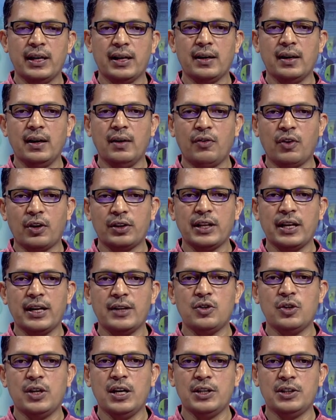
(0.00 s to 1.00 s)
their, for
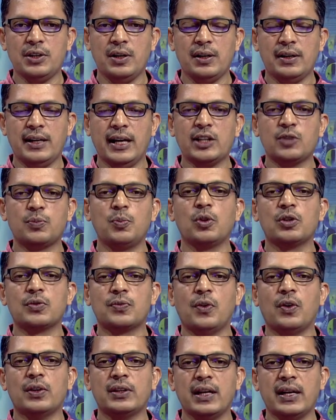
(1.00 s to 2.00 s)
their education,
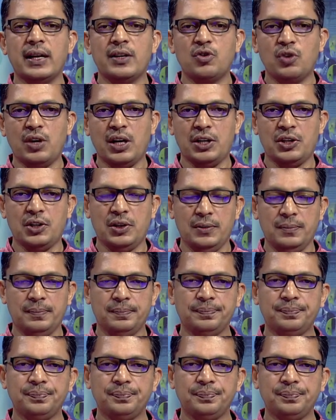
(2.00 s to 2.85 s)
textbooks for their education.